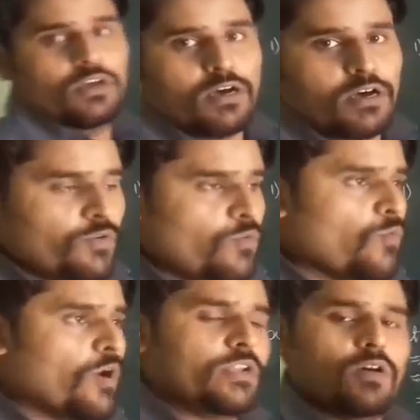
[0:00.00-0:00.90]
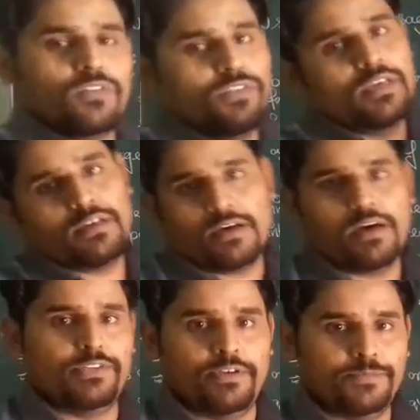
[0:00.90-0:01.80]
one on the
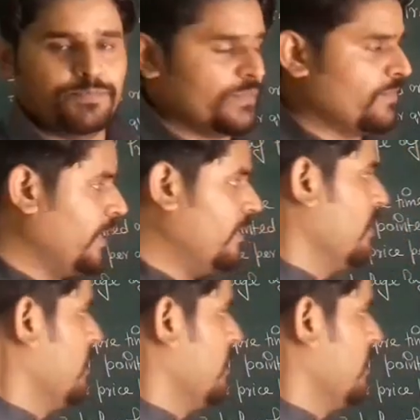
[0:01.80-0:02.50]
other, right?